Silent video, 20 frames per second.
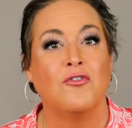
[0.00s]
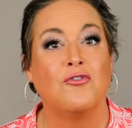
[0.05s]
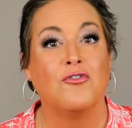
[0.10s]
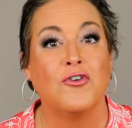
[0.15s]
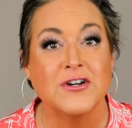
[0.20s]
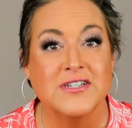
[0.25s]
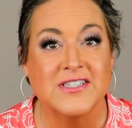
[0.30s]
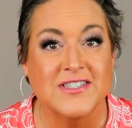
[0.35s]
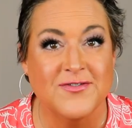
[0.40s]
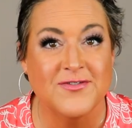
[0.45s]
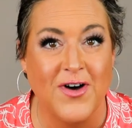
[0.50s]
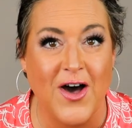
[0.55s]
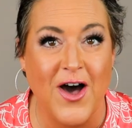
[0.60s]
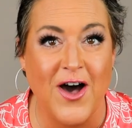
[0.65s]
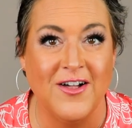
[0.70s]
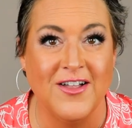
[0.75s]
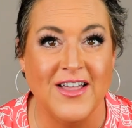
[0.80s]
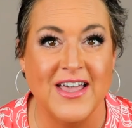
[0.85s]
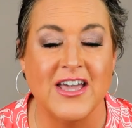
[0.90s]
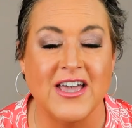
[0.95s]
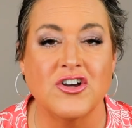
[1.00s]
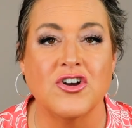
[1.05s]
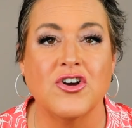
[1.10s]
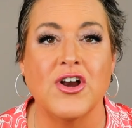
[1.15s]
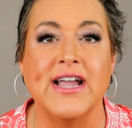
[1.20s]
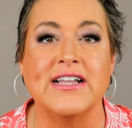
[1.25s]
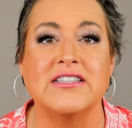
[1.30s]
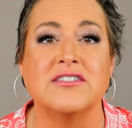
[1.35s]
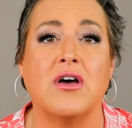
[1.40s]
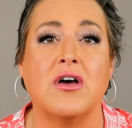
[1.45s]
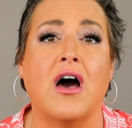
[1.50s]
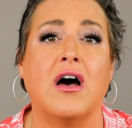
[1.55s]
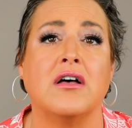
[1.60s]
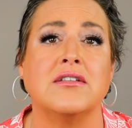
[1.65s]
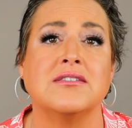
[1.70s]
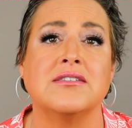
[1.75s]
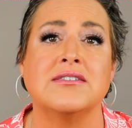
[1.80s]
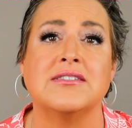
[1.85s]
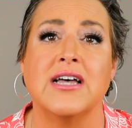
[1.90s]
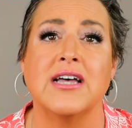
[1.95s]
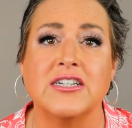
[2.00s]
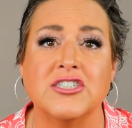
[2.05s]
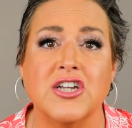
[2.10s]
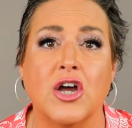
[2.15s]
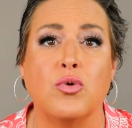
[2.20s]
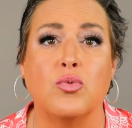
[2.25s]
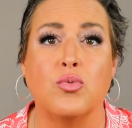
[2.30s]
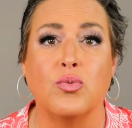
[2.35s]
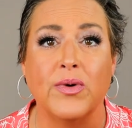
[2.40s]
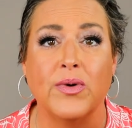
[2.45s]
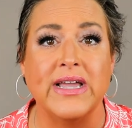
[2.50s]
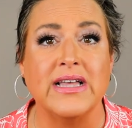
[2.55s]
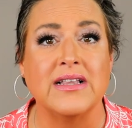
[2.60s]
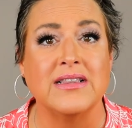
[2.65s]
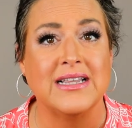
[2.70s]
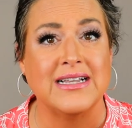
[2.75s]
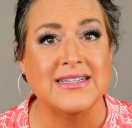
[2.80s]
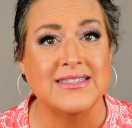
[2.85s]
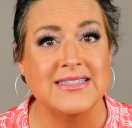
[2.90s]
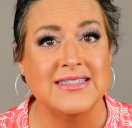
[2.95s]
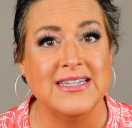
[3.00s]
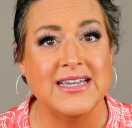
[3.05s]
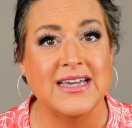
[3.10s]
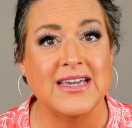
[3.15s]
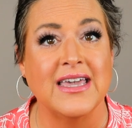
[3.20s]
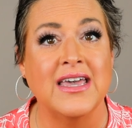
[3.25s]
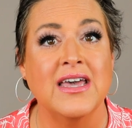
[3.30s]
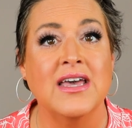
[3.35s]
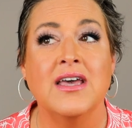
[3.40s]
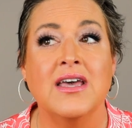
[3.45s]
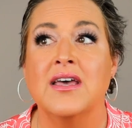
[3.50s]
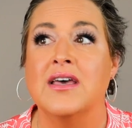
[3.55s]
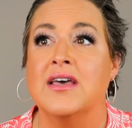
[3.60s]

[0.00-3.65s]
First of all, it creates a, such a realistic